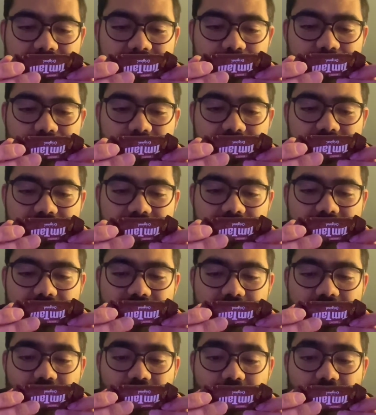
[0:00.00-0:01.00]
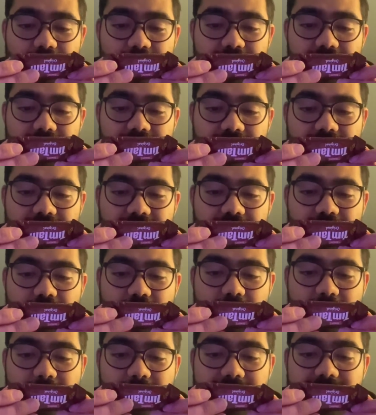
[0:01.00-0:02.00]
milk, cocoa butter,
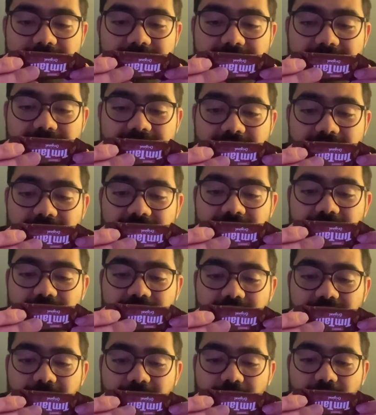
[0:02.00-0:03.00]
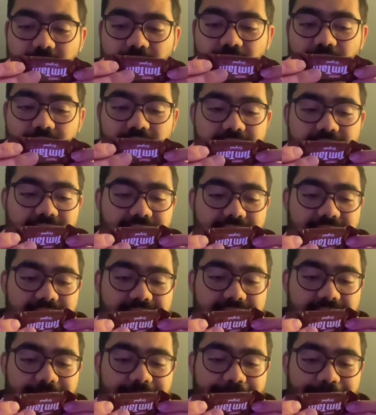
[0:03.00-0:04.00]
cocoa mass, vegetable oils,